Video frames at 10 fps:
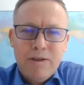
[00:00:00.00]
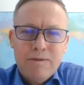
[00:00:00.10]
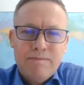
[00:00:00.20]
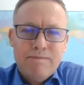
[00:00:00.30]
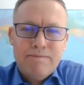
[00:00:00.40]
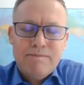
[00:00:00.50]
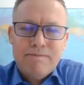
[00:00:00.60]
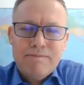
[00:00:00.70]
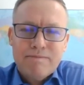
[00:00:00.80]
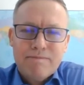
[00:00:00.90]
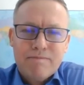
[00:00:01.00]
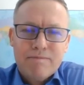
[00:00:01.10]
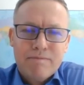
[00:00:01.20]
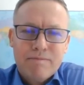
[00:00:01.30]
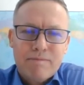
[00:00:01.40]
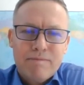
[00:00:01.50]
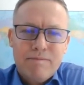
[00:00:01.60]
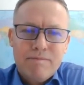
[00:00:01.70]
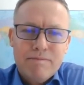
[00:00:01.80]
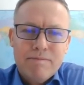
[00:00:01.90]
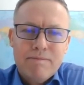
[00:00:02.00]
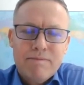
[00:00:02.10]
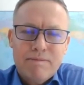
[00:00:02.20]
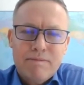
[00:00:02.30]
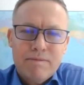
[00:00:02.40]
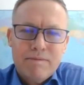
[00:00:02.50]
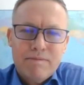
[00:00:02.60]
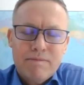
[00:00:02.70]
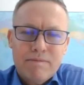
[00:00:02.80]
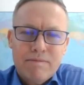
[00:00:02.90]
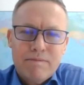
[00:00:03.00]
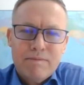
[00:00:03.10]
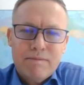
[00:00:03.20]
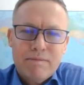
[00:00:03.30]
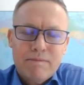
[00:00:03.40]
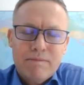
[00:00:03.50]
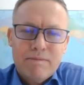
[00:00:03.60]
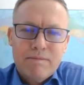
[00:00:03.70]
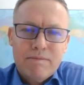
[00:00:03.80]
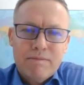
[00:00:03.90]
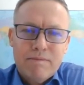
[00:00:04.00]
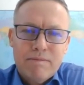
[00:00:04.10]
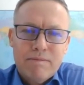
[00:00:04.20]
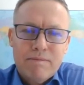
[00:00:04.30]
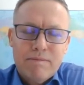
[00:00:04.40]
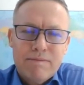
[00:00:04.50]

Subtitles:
The person shown says nothing.